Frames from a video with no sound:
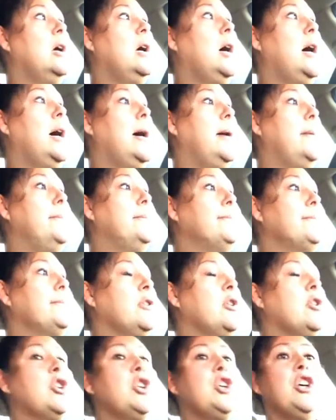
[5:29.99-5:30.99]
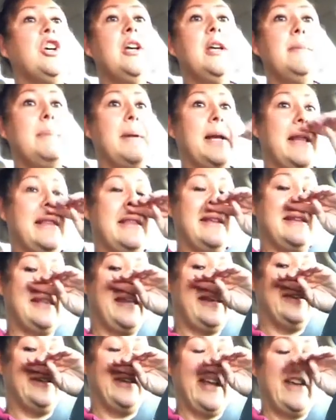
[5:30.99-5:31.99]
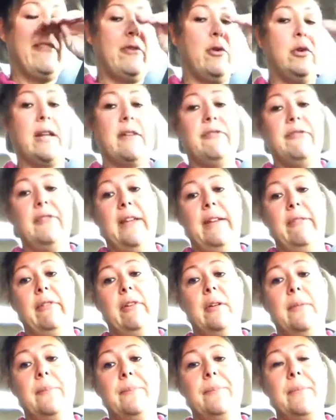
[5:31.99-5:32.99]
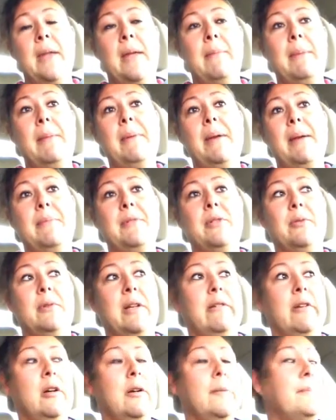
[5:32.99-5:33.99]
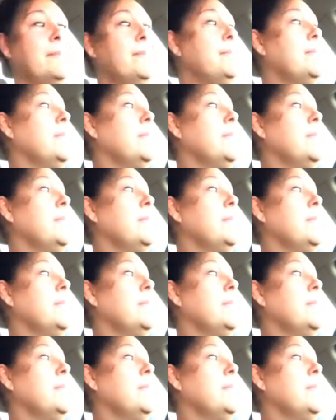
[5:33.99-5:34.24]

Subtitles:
They're good, but I think they don't have a whole lot of flavor, and maybe I'm doing it wrong.